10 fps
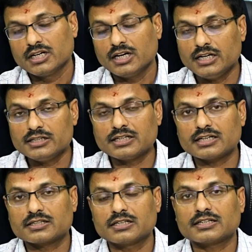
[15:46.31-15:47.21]
In
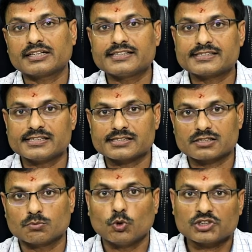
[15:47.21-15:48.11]
that
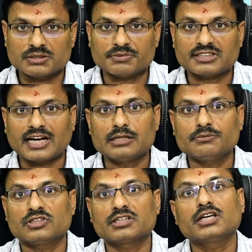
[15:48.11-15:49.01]
cases, most of the time
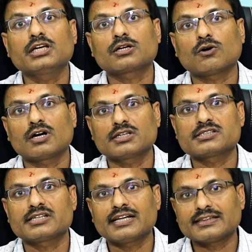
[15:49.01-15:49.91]
the heel cord is
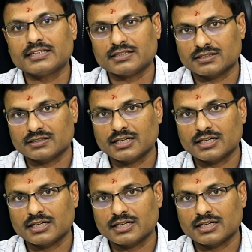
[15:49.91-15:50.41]
lengthened.